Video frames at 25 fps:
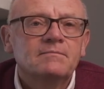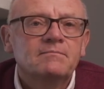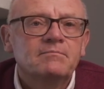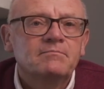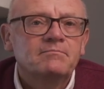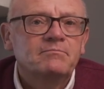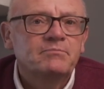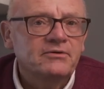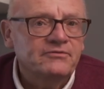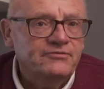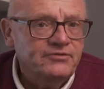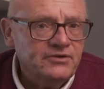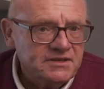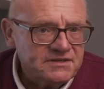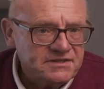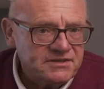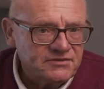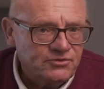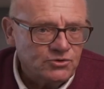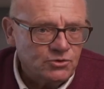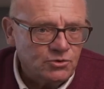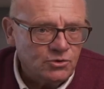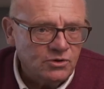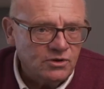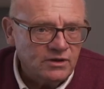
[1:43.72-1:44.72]
But first of
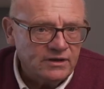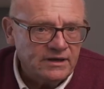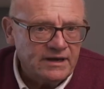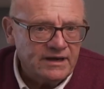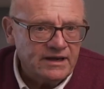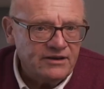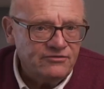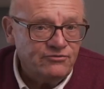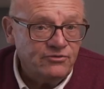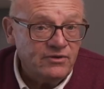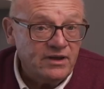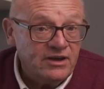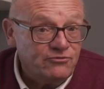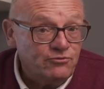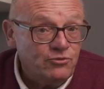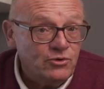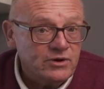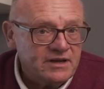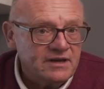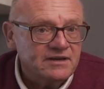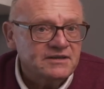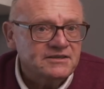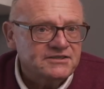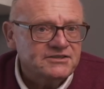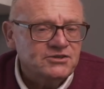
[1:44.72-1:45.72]
all, if, if we're
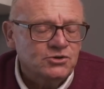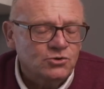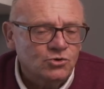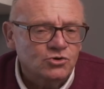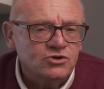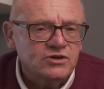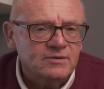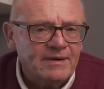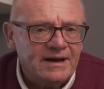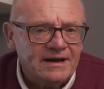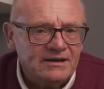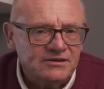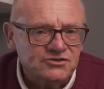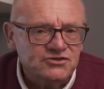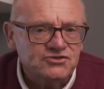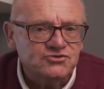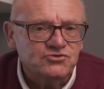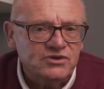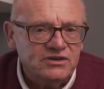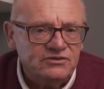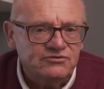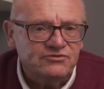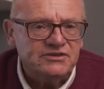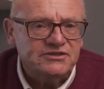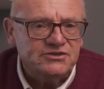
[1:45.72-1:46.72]
going to talk about
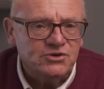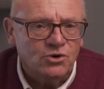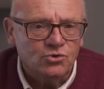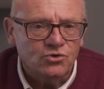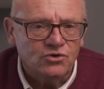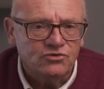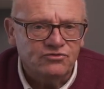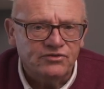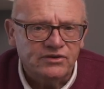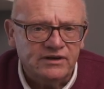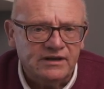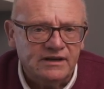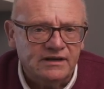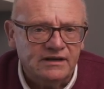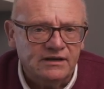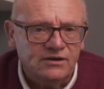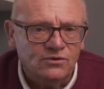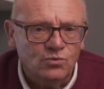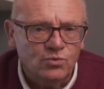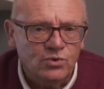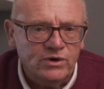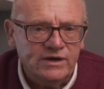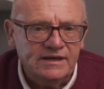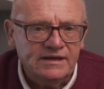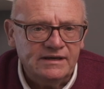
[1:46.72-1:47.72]
street photography,
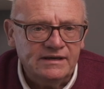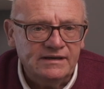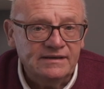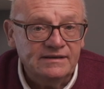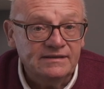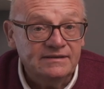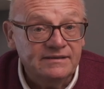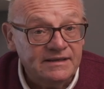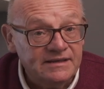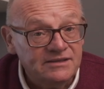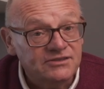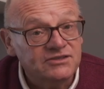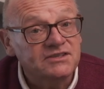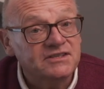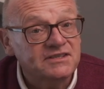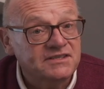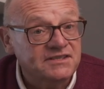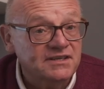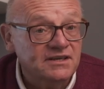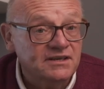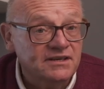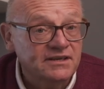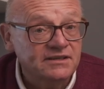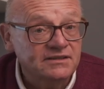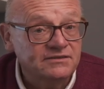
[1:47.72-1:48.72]
we need to
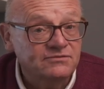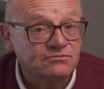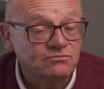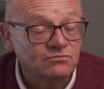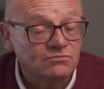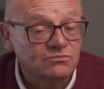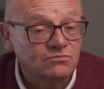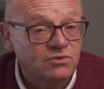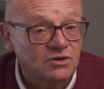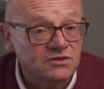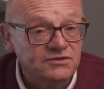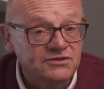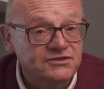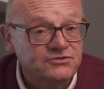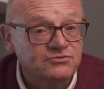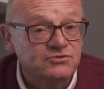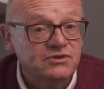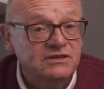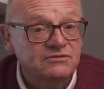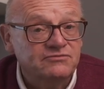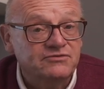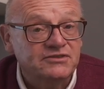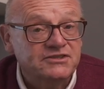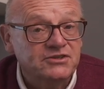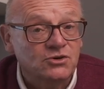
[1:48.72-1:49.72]
decide what
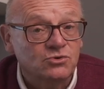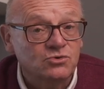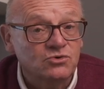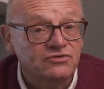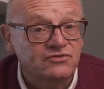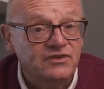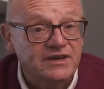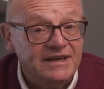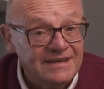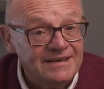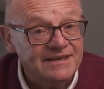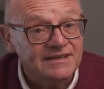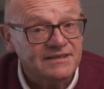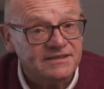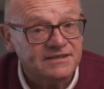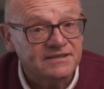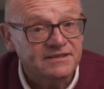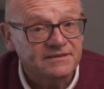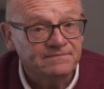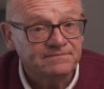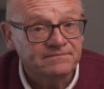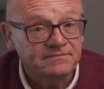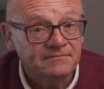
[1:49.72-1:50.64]
street photography is,